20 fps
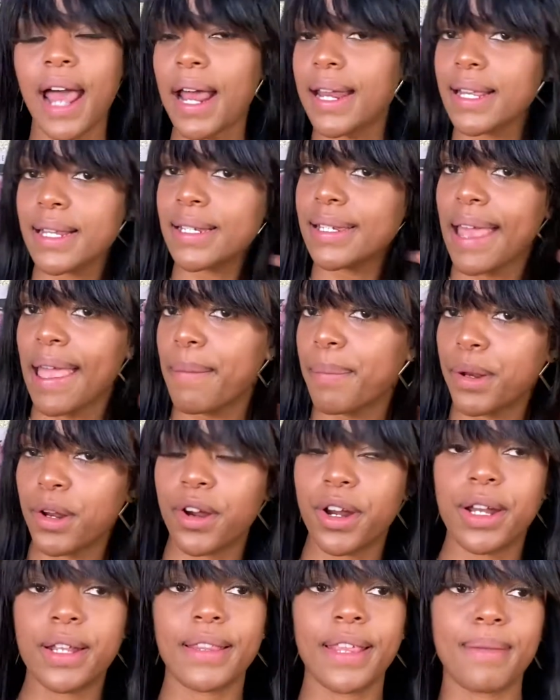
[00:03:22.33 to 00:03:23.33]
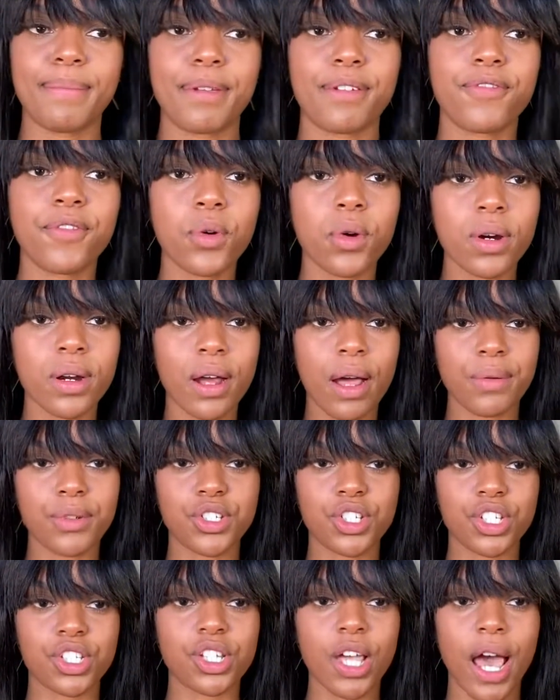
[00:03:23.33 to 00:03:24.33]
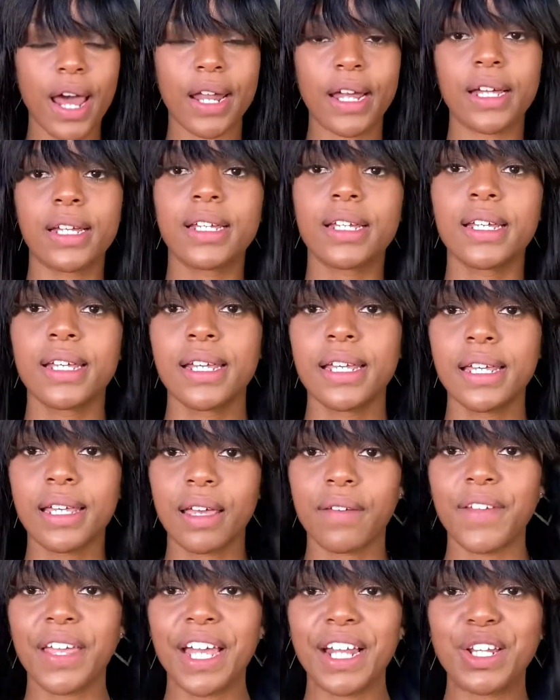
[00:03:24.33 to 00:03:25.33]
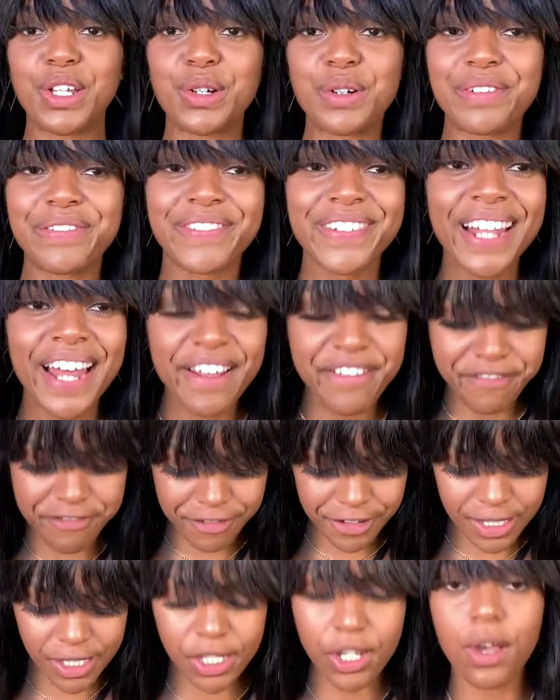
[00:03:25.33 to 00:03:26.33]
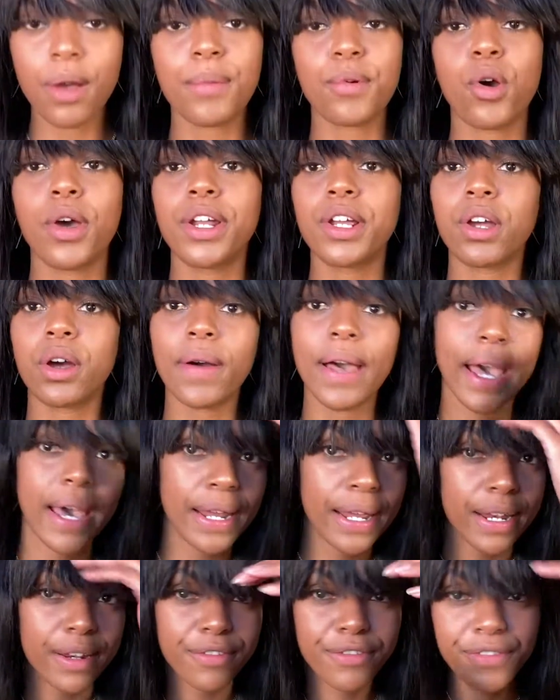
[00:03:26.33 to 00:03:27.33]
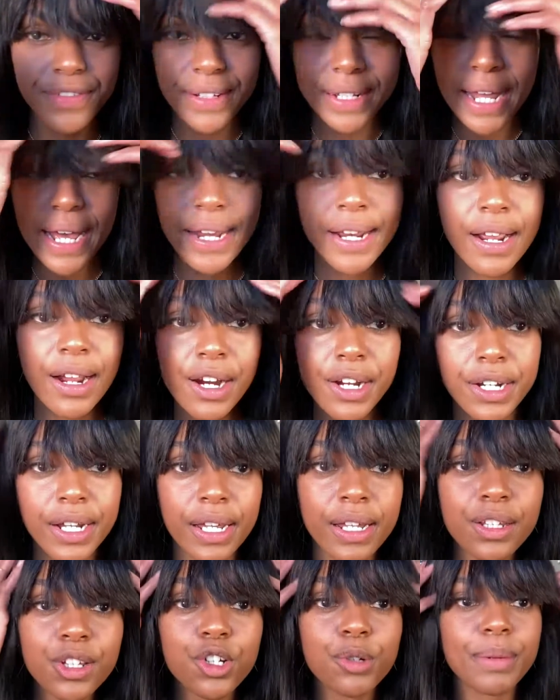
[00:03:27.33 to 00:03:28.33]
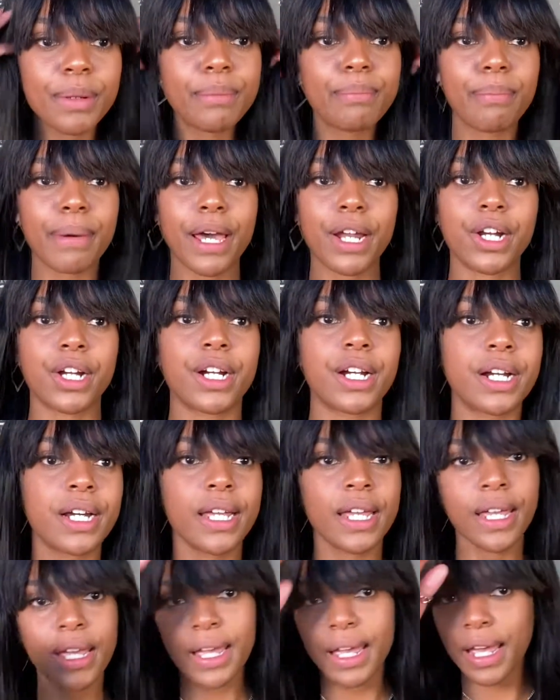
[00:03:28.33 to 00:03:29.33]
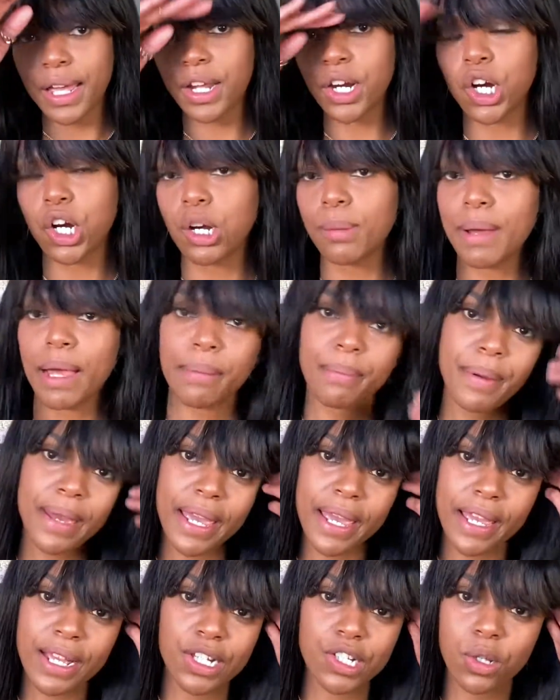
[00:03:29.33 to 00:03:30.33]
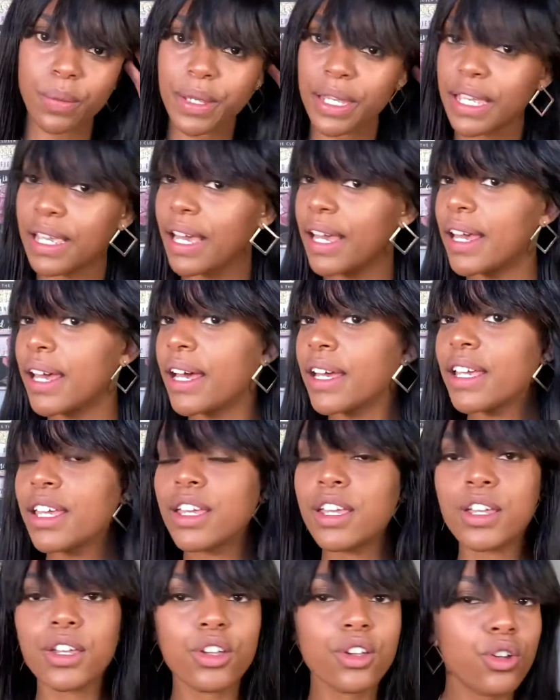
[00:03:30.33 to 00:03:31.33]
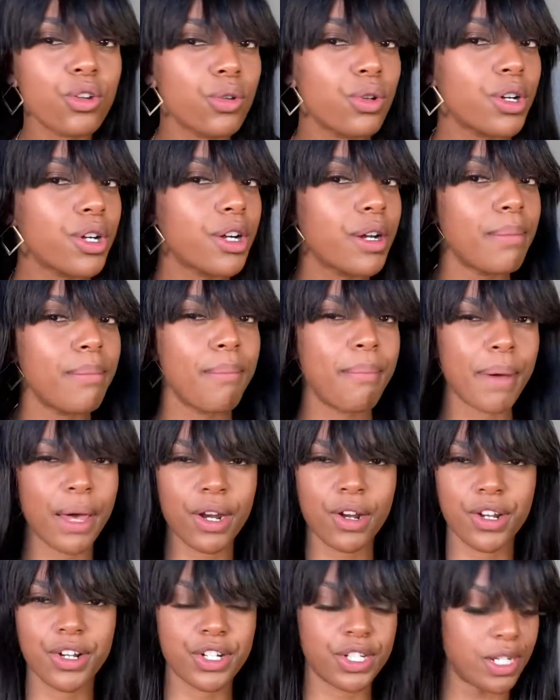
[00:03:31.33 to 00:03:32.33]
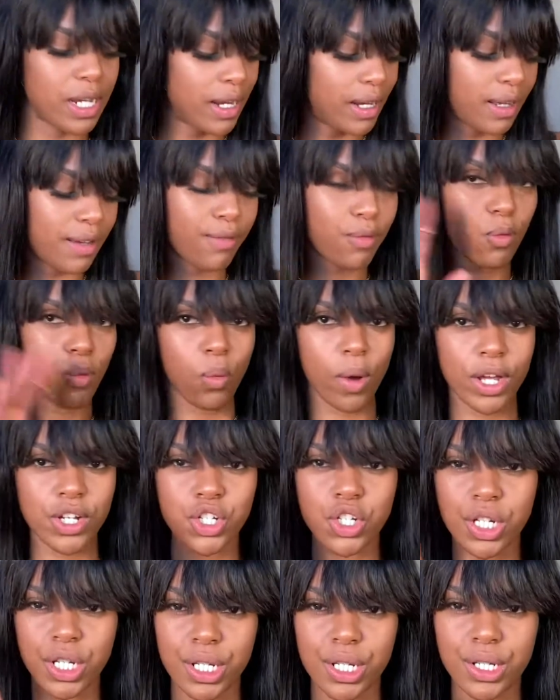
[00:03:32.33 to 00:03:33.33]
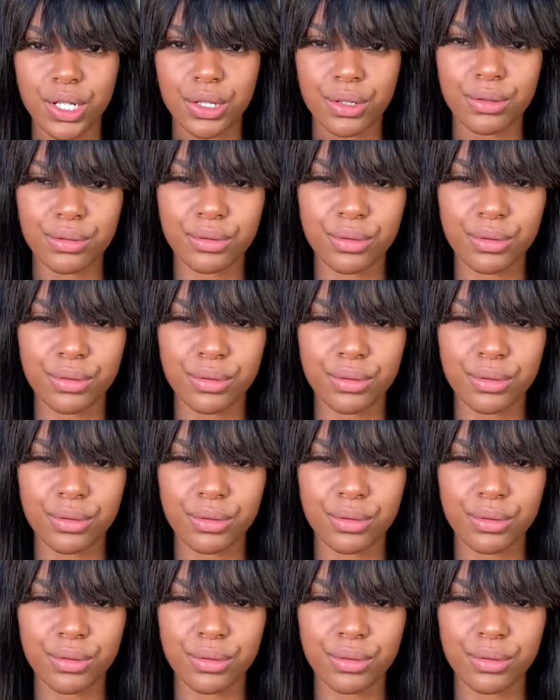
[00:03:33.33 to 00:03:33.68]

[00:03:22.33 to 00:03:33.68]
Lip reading: I didn't dampen it or anything before. I was just kind of giving a little fluff. So I'm going to go ahead and flat iron it a little bit better and curl my bangs so we can get a cuter and better understanding of what she can do.